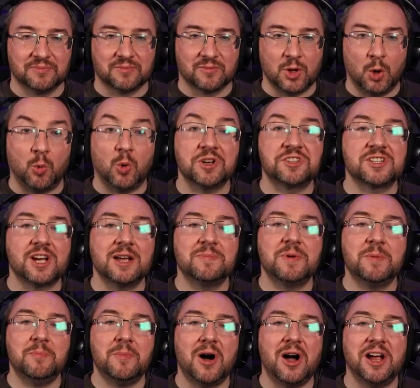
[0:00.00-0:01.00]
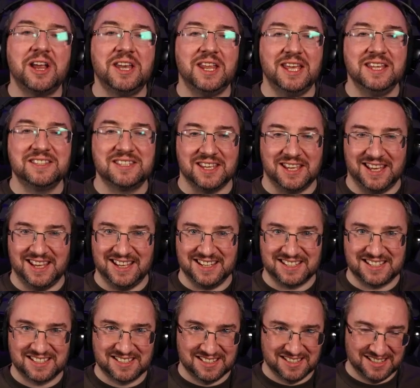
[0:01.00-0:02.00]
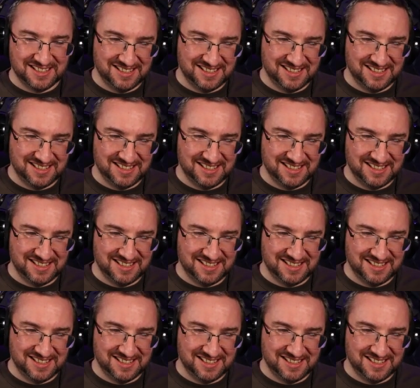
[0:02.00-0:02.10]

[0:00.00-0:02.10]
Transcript: What type of mine is it?